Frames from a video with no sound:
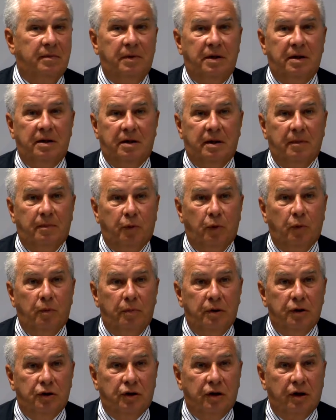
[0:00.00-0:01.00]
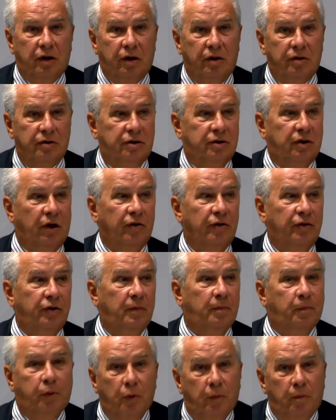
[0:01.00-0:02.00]
debt. The
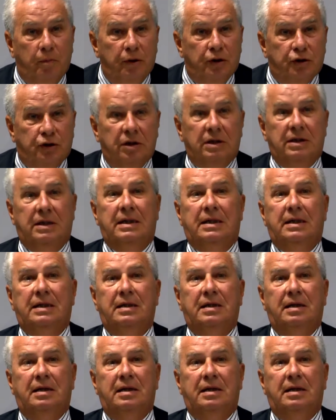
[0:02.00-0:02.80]
prospect of